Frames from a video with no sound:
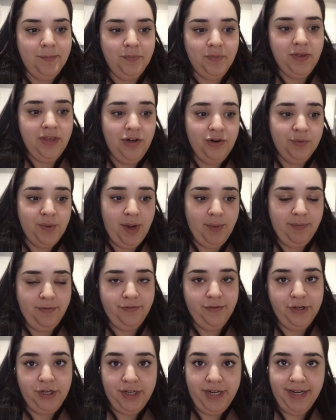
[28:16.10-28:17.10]
you know, right
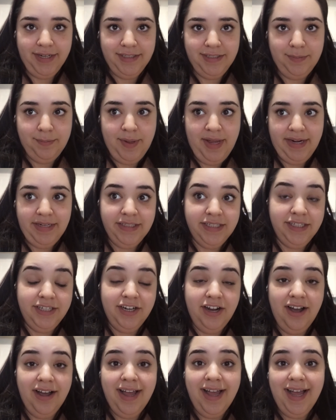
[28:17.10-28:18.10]
before you get into bed, to
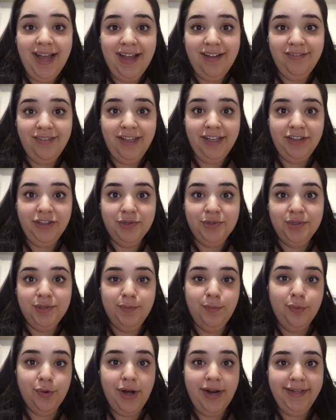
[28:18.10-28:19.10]
not have like those
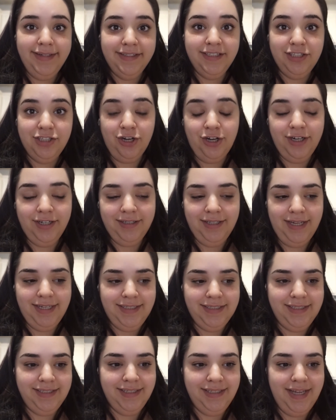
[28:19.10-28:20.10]
bright, stark
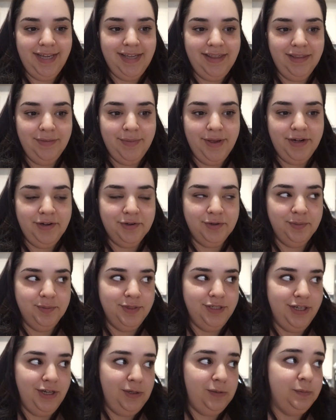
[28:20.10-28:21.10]
lights in the bedroom.
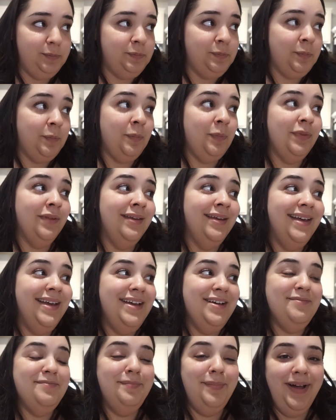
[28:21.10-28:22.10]
So,
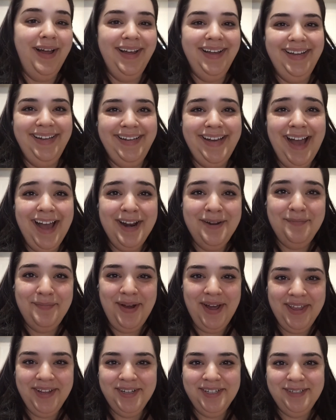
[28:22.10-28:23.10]
but it kind of
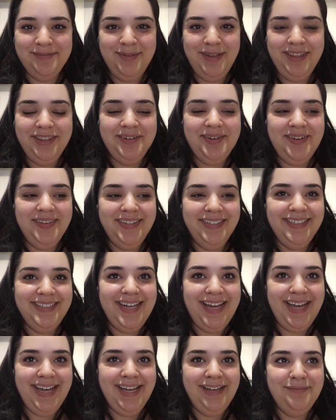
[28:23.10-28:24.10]
bothers me throughout the
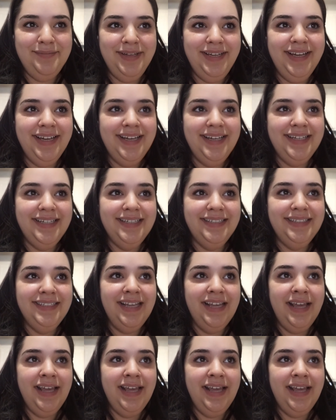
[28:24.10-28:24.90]
day, because